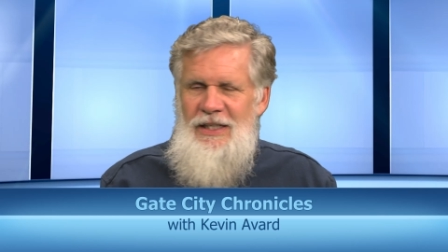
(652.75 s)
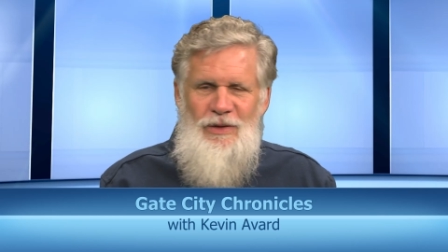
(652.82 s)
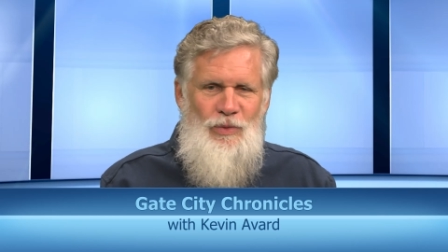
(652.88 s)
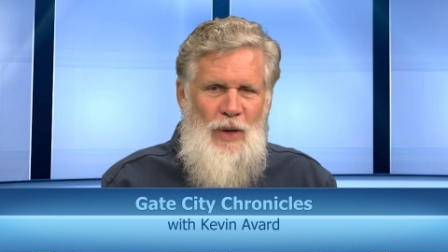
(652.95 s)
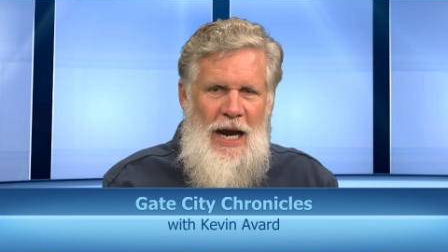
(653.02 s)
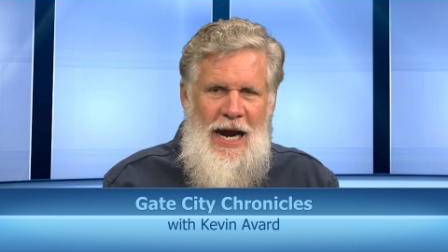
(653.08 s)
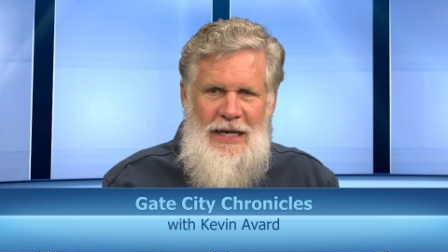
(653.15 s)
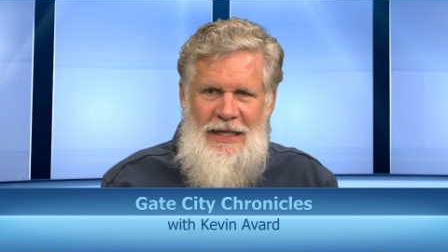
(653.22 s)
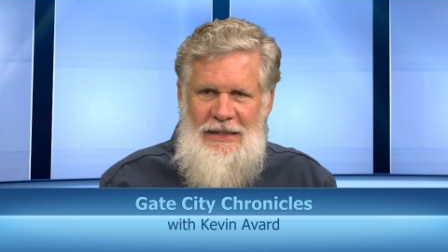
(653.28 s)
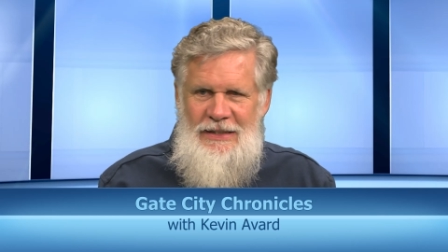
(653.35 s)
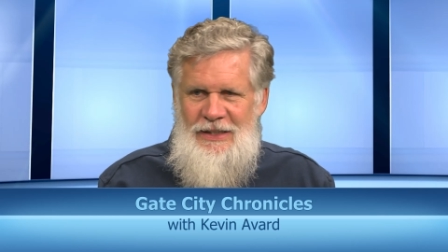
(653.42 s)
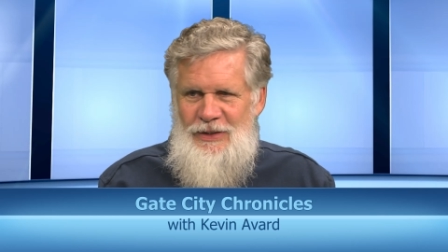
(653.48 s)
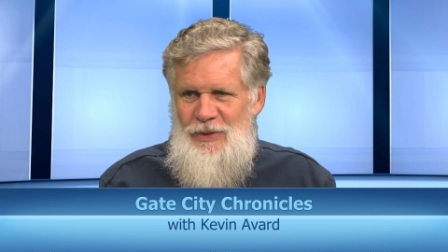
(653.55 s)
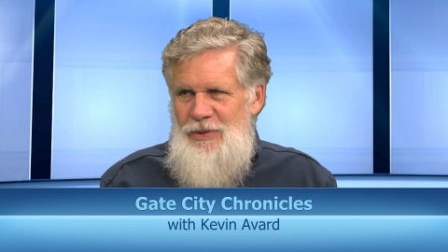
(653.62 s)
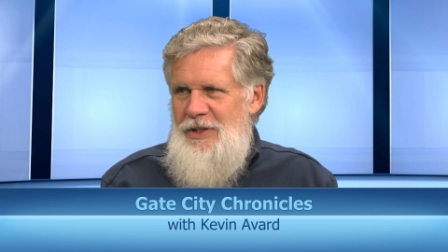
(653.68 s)
riding
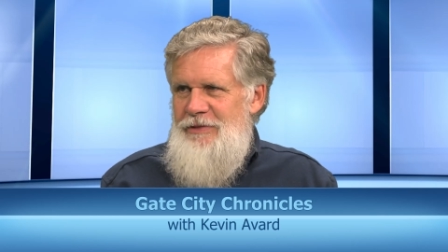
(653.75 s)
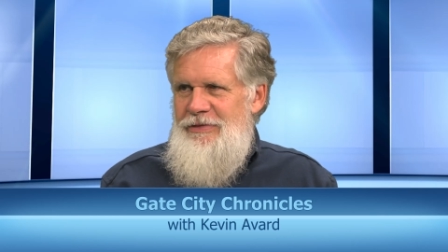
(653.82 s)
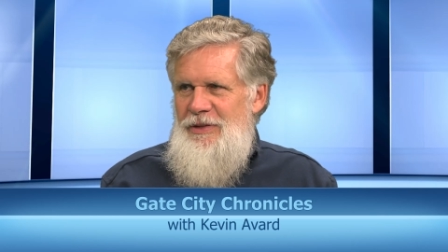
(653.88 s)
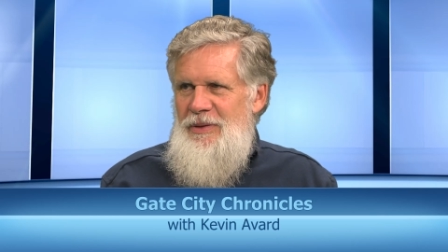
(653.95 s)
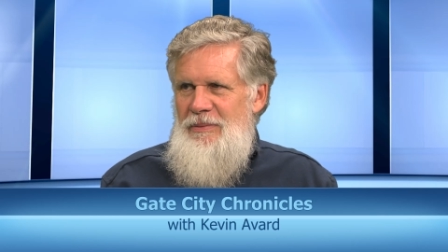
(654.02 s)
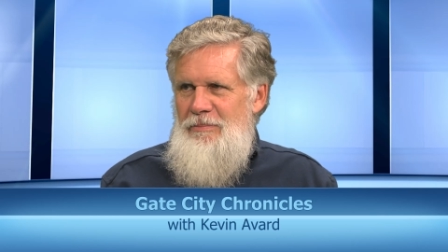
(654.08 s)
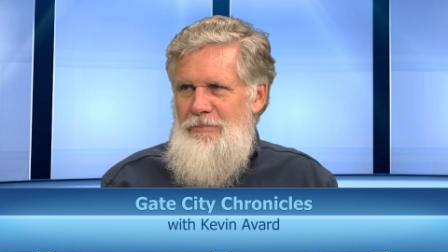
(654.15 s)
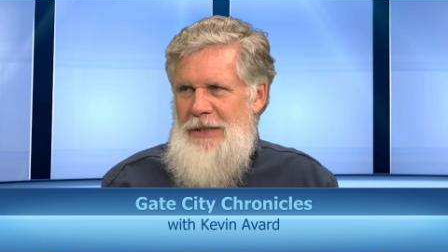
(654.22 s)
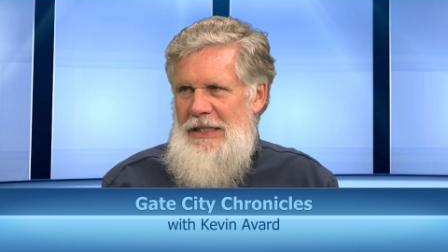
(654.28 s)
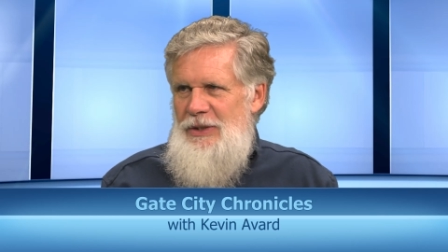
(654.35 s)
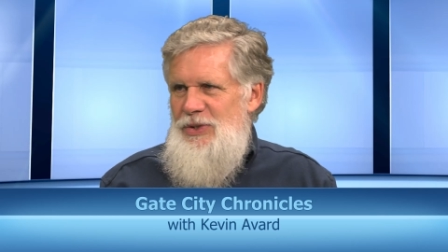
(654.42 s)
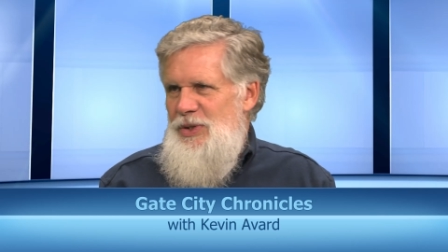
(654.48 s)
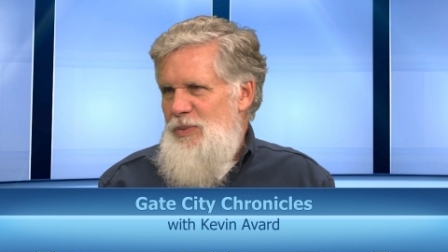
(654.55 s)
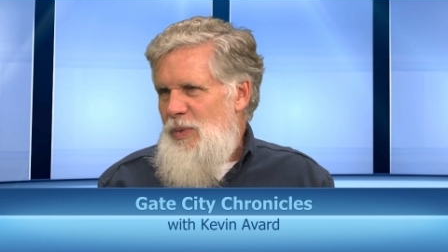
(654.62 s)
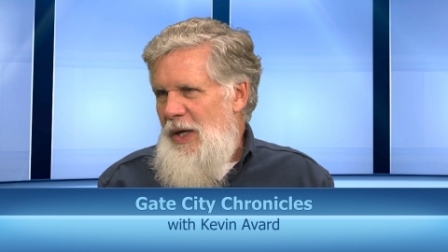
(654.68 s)
to different
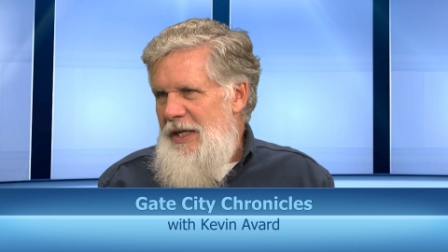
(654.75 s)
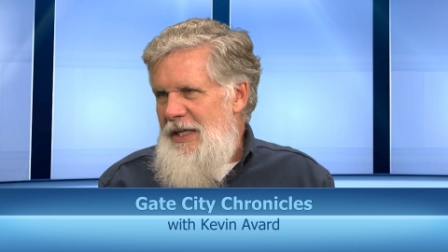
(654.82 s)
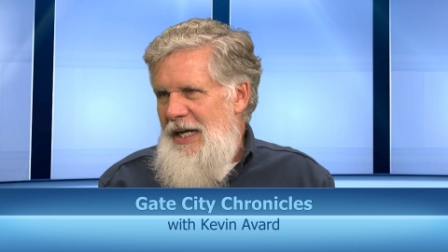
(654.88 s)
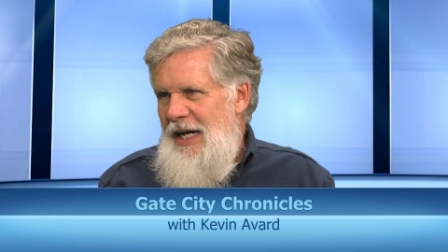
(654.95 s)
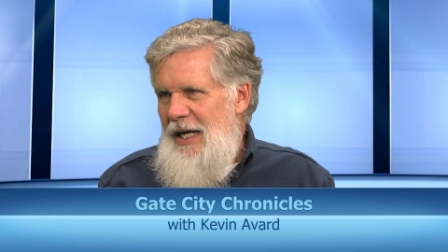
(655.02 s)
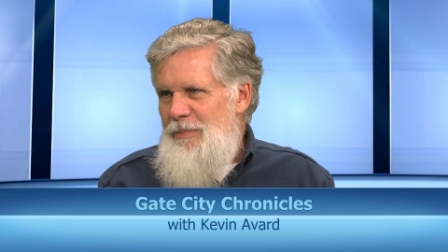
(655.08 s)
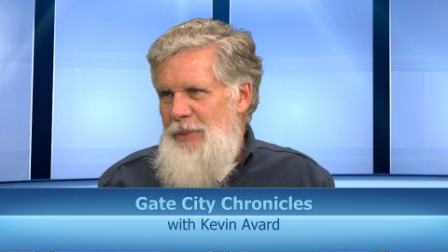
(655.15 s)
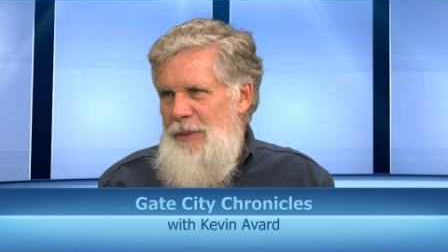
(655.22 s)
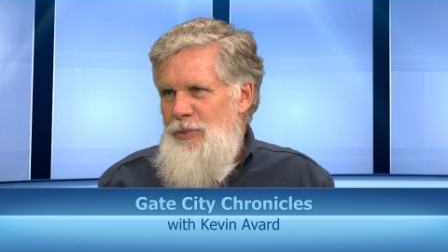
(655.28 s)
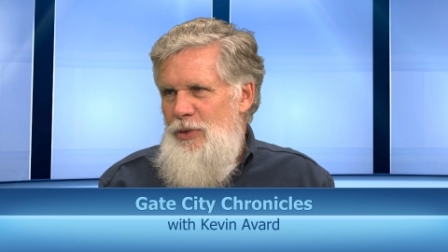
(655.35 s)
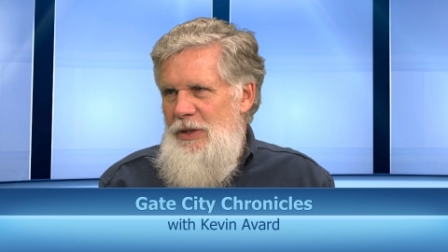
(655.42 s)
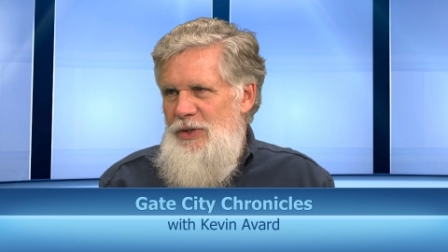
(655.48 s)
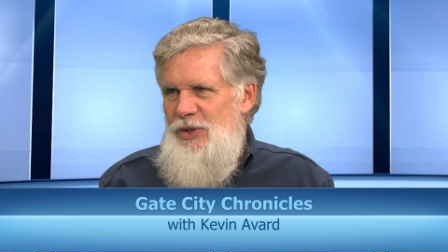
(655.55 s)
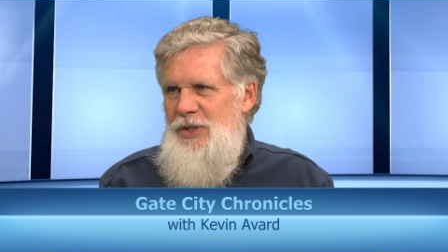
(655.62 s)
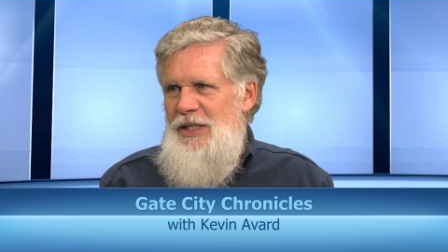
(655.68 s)
meets and whatnot, people
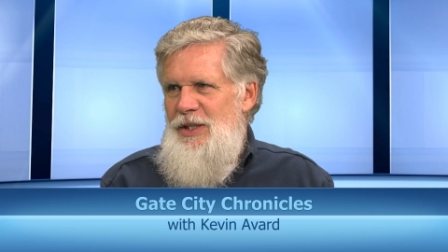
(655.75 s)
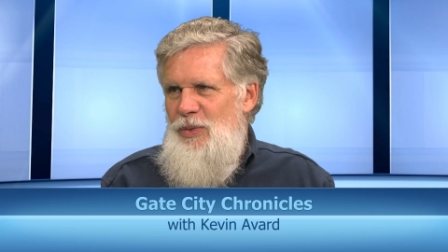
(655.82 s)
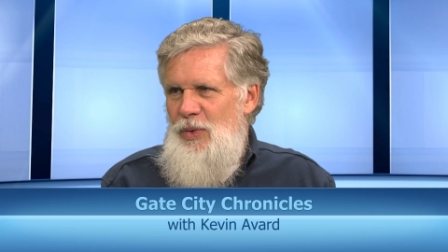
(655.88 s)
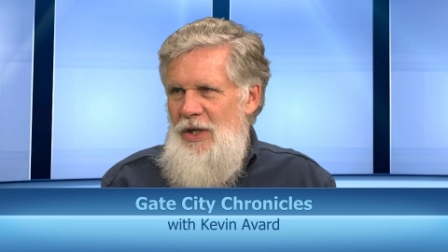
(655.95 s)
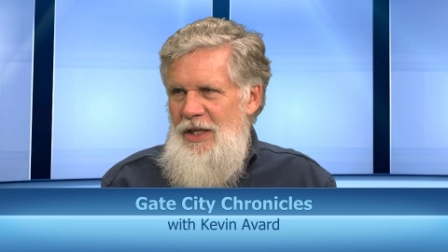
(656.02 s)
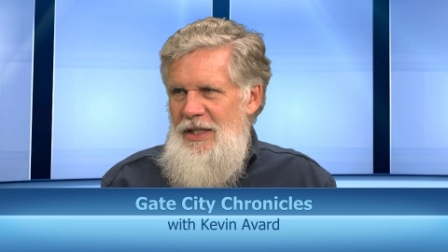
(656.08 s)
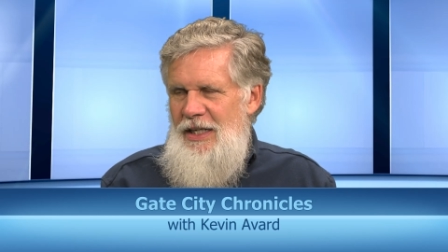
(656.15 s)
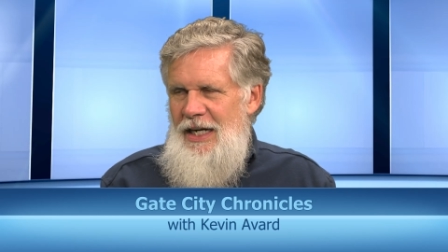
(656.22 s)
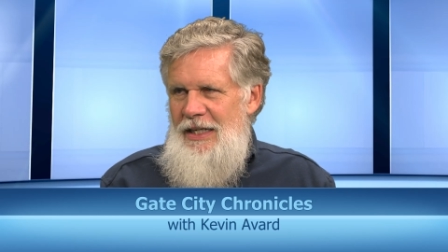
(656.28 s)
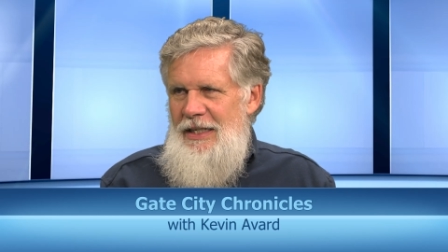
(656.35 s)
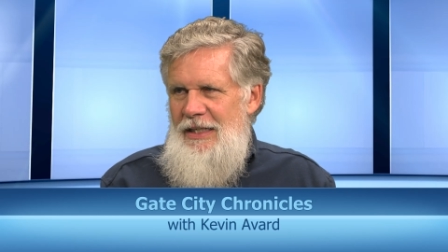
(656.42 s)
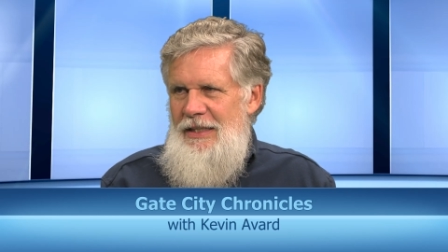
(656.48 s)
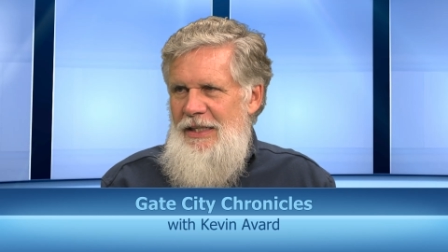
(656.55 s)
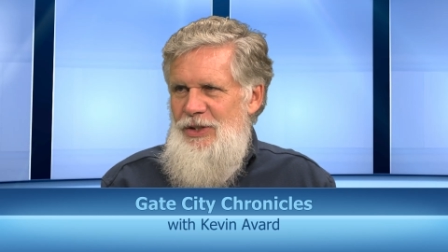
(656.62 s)
could see the work that I did.